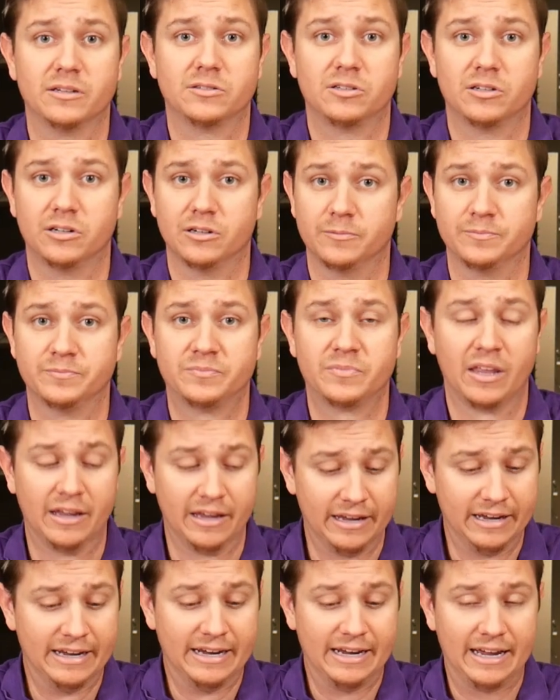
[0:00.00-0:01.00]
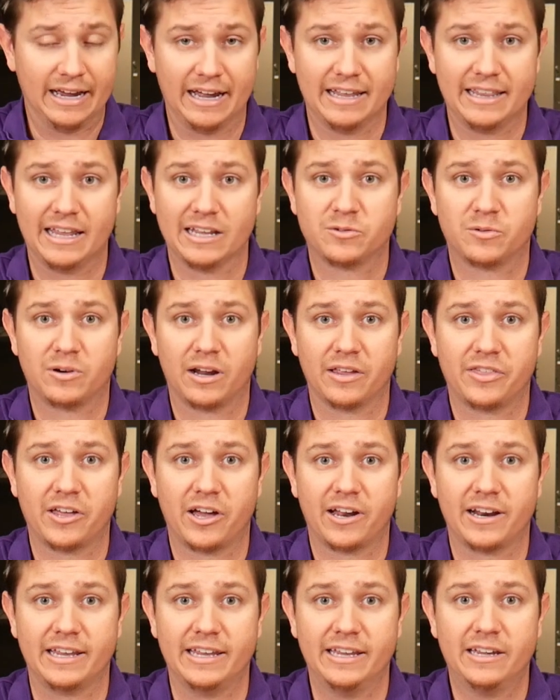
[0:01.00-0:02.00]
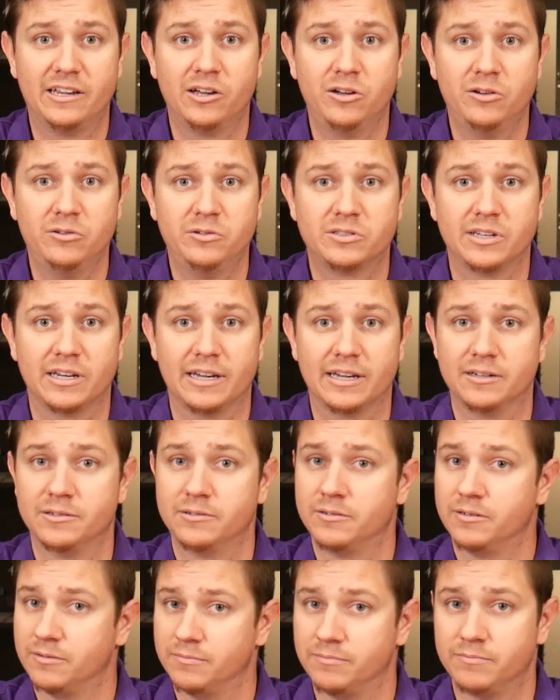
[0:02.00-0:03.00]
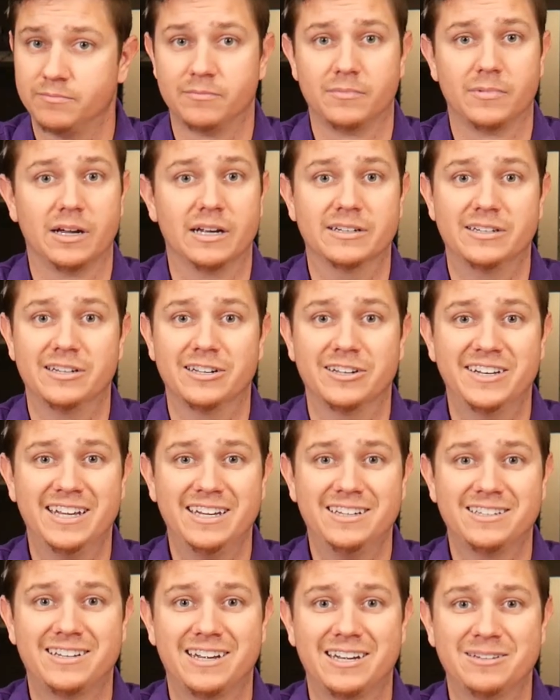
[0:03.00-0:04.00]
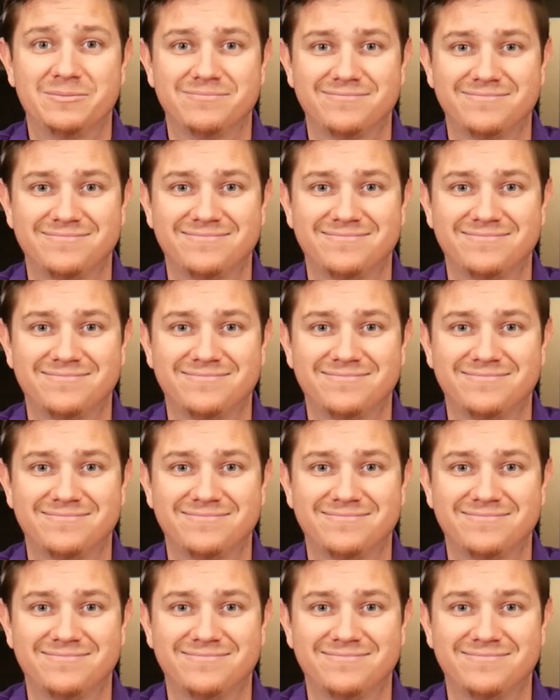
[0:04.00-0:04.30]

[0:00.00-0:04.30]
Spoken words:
So that's what I thought of Ecos, and until next time.